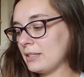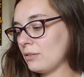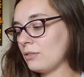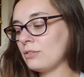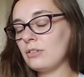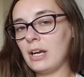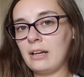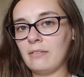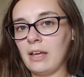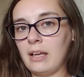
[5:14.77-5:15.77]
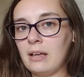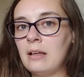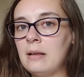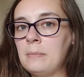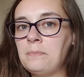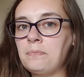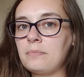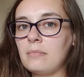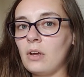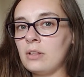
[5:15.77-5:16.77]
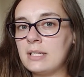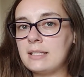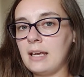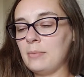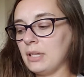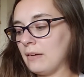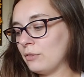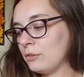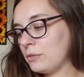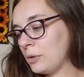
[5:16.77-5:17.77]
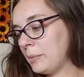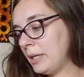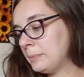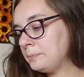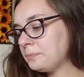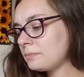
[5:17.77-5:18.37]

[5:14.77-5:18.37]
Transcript: So those are kind of like on the same level for me.